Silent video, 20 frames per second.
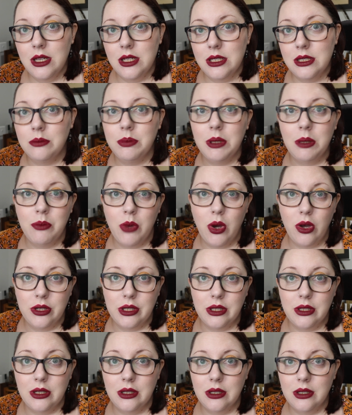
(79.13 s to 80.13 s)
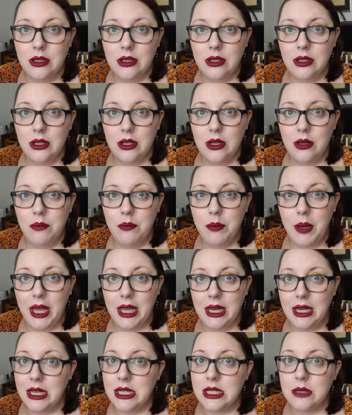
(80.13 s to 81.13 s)
to be murdered by
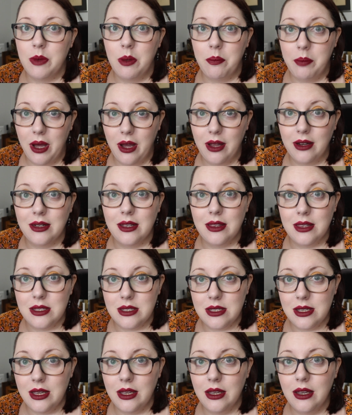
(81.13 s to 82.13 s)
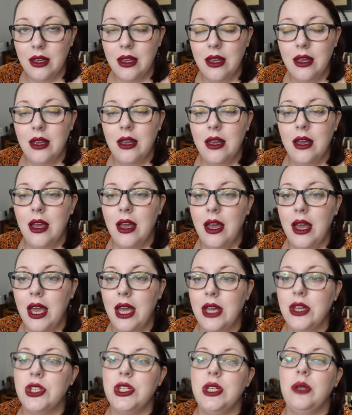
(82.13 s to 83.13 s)
an intimate partner this year,
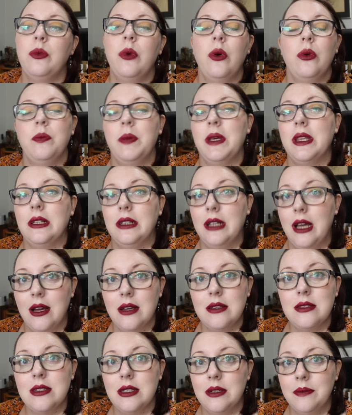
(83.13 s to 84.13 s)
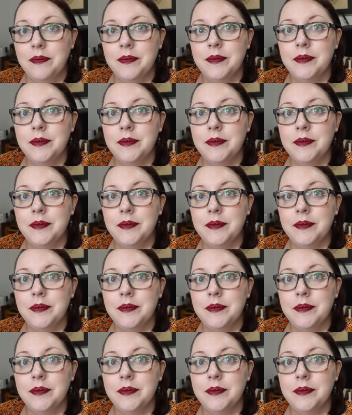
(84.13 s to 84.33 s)
and she won't be the last.